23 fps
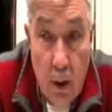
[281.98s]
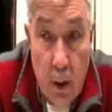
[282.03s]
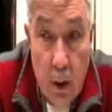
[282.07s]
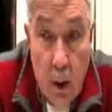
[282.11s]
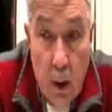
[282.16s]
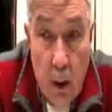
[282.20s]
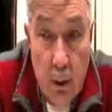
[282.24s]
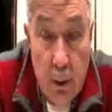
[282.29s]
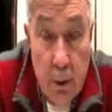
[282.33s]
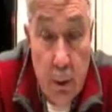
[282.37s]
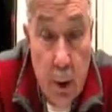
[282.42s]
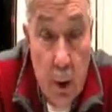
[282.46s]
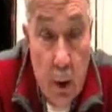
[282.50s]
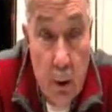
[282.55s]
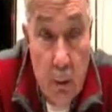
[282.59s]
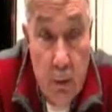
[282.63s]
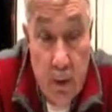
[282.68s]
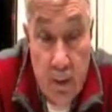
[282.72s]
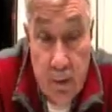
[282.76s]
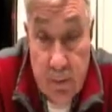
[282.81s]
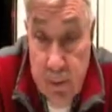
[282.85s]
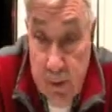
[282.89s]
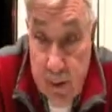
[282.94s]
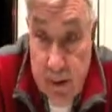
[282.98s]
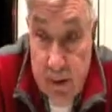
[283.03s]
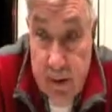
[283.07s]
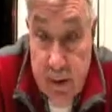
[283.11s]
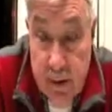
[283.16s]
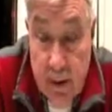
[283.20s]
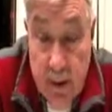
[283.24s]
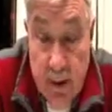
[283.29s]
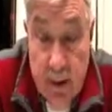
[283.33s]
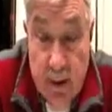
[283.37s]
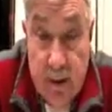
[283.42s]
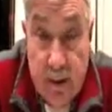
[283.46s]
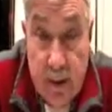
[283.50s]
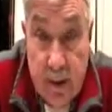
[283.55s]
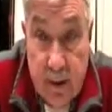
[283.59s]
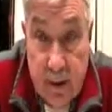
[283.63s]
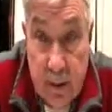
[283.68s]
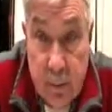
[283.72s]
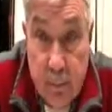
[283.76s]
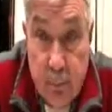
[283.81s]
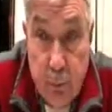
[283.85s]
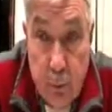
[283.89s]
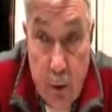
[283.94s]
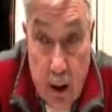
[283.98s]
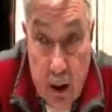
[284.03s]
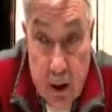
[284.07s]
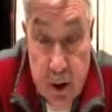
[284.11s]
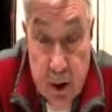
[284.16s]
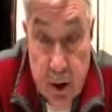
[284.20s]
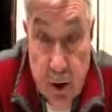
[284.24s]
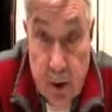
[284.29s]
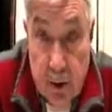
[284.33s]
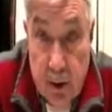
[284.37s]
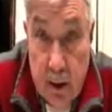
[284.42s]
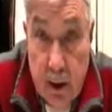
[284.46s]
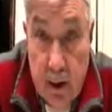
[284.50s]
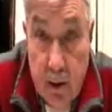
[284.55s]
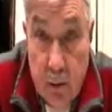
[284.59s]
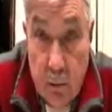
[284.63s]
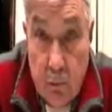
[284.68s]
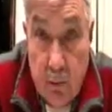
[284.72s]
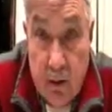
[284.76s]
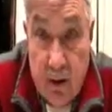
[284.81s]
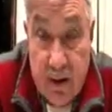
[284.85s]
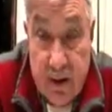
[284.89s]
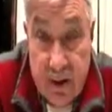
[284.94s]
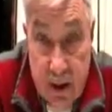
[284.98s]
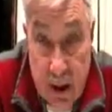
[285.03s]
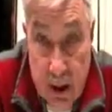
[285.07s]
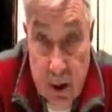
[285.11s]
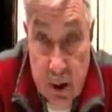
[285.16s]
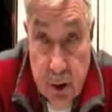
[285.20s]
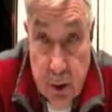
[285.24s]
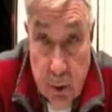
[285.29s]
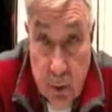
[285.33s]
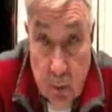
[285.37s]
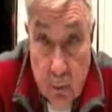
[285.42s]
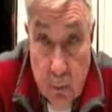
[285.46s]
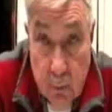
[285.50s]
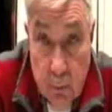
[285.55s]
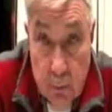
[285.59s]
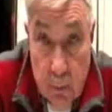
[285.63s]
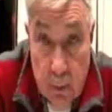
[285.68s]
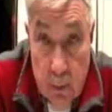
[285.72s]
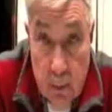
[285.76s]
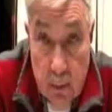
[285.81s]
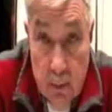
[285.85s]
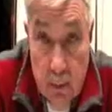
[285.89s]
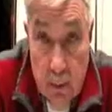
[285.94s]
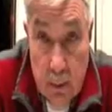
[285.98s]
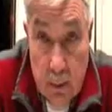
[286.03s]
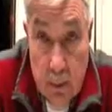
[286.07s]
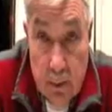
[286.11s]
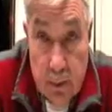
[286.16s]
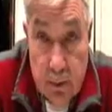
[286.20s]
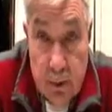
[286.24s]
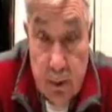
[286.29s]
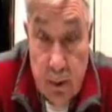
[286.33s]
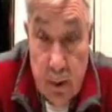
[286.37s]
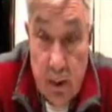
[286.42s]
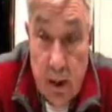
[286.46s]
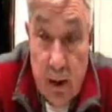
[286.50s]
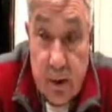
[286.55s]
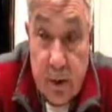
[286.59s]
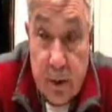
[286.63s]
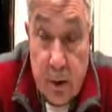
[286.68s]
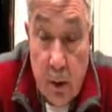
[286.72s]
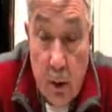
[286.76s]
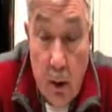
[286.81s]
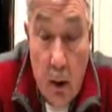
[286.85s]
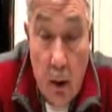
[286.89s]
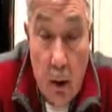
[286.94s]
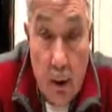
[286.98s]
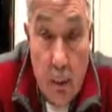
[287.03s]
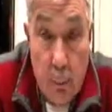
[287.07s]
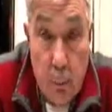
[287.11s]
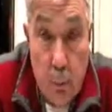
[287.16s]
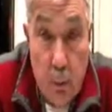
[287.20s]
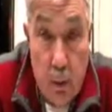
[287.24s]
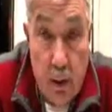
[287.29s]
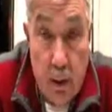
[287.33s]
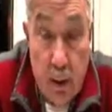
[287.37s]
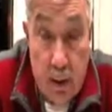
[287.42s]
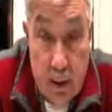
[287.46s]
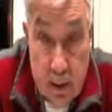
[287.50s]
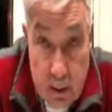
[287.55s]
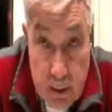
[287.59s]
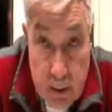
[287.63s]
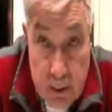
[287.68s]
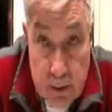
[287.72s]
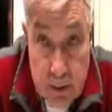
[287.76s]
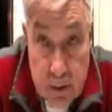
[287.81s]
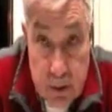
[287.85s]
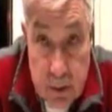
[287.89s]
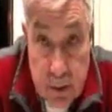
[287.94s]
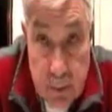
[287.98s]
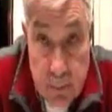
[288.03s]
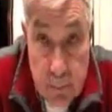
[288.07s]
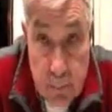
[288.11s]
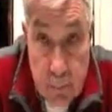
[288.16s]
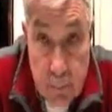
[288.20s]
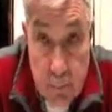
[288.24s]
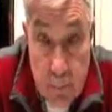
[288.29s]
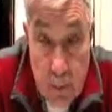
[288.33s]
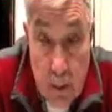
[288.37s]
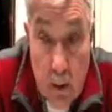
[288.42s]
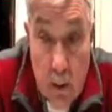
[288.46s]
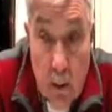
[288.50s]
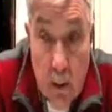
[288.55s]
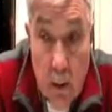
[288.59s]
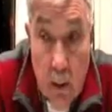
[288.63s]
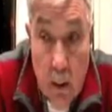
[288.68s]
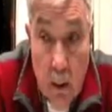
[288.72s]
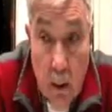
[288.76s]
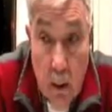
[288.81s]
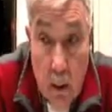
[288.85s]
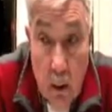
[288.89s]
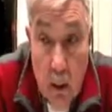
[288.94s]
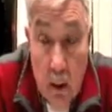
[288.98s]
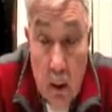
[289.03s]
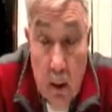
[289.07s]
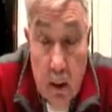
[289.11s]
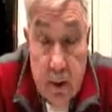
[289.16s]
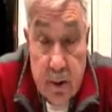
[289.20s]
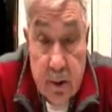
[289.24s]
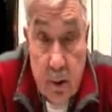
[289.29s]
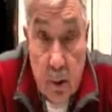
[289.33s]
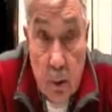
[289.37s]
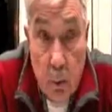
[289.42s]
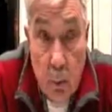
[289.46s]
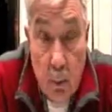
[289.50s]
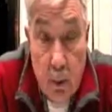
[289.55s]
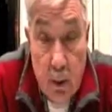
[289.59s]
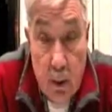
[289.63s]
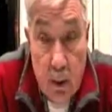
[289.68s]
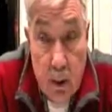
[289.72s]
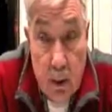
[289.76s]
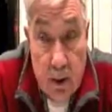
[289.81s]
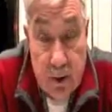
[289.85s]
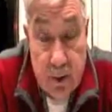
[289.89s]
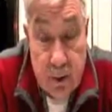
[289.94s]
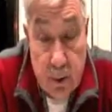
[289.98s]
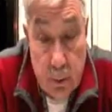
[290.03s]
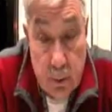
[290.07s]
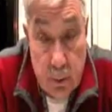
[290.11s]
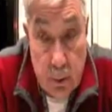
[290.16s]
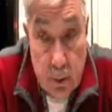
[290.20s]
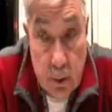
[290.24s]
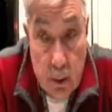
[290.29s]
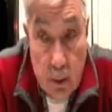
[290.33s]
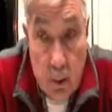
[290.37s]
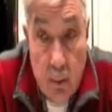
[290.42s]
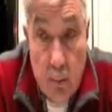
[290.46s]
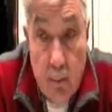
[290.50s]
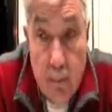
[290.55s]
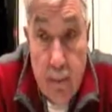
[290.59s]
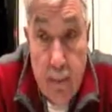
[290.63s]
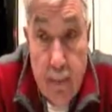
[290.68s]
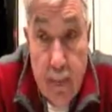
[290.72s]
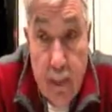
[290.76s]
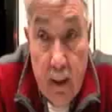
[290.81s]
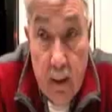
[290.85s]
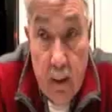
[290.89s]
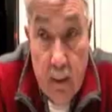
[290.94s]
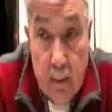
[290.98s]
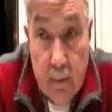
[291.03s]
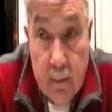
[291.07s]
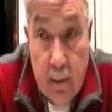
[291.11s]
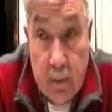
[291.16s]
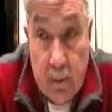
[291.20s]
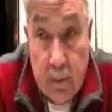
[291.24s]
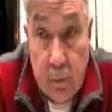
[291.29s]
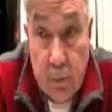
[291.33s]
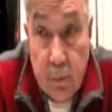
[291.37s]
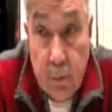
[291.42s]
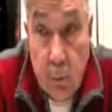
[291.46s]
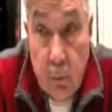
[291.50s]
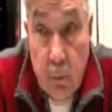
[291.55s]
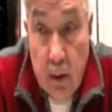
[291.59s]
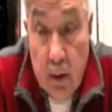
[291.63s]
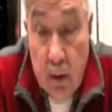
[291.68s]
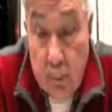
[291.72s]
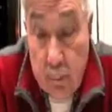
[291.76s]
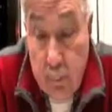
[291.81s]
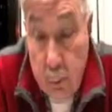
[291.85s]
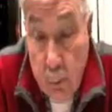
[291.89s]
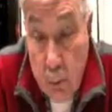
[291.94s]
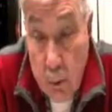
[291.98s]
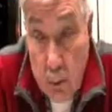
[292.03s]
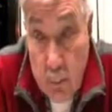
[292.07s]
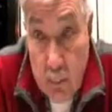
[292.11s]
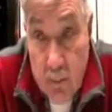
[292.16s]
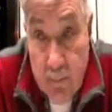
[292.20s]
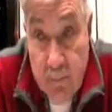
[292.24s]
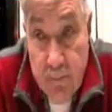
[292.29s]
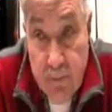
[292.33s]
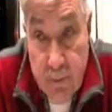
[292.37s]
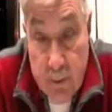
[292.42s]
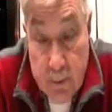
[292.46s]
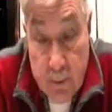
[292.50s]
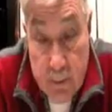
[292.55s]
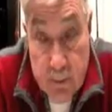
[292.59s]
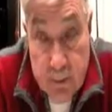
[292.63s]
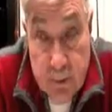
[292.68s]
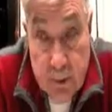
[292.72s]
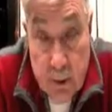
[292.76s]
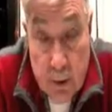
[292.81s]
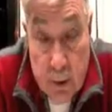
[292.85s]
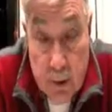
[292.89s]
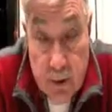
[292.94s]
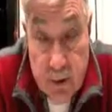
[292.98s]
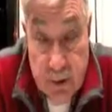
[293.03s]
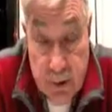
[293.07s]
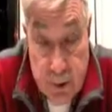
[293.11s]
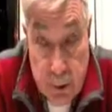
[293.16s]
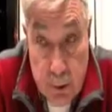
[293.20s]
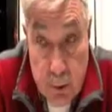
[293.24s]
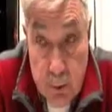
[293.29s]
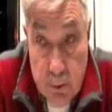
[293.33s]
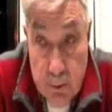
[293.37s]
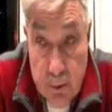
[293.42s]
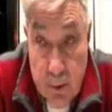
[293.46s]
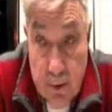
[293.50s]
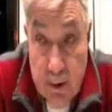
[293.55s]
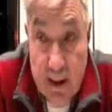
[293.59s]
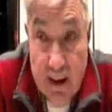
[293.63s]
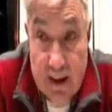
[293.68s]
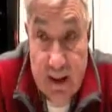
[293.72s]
We all know that this is a depression, not a recession. So let's call it what it is. Also, we also know that the true unemployment figures are skewed.